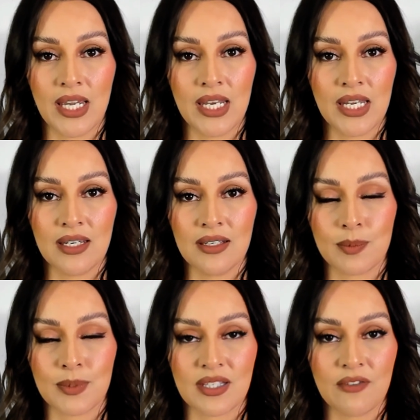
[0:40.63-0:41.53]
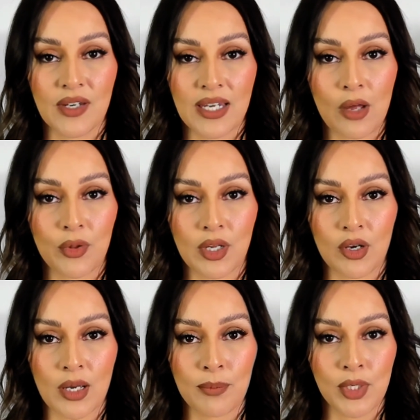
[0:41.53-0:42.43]
any specific healthcare
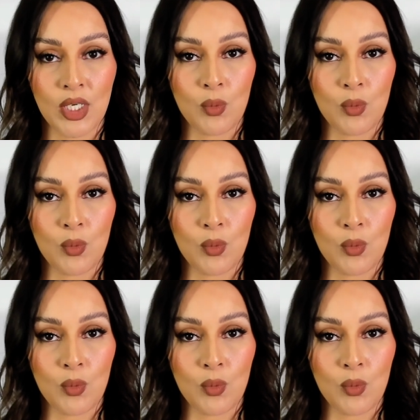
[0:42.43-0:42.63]
company.